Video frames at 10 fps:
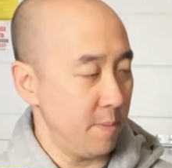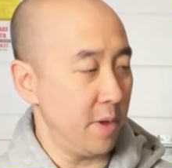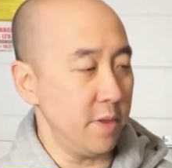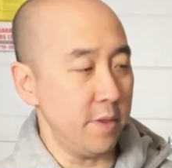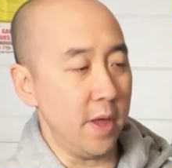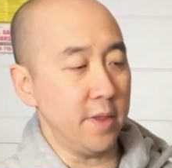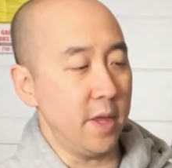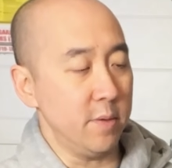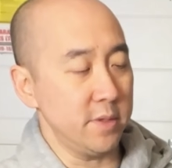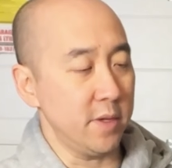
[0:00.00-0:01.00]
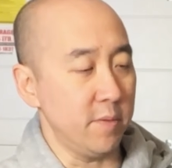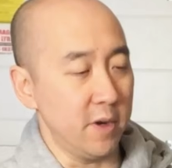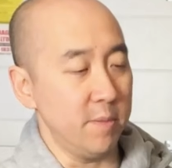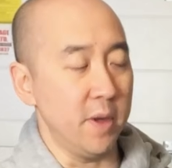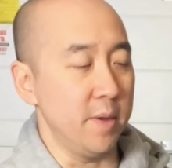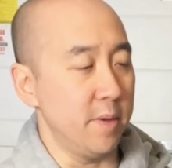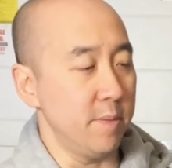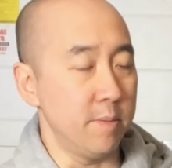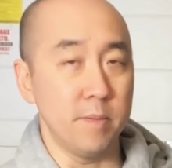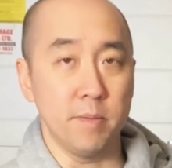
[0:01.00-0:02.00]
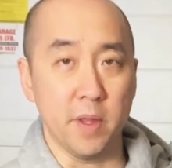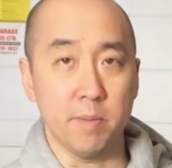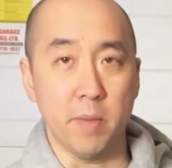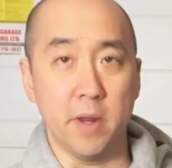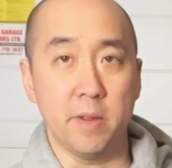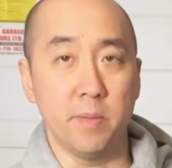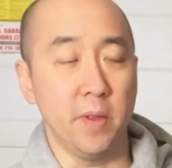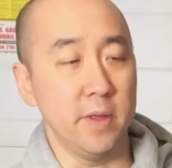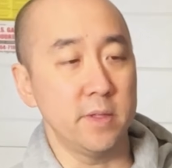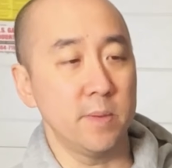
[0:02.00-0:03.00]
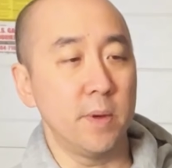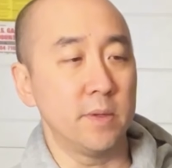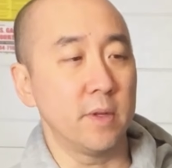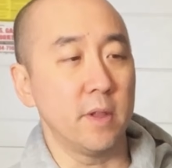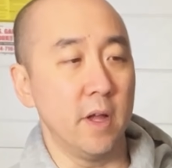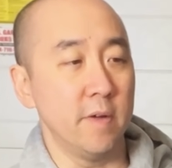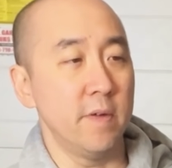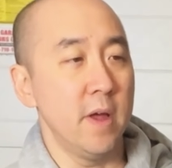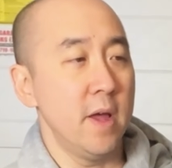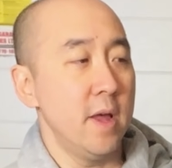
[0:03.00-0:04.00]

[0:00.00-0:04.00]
But other than that, that was like one of my like main complaints about the glove.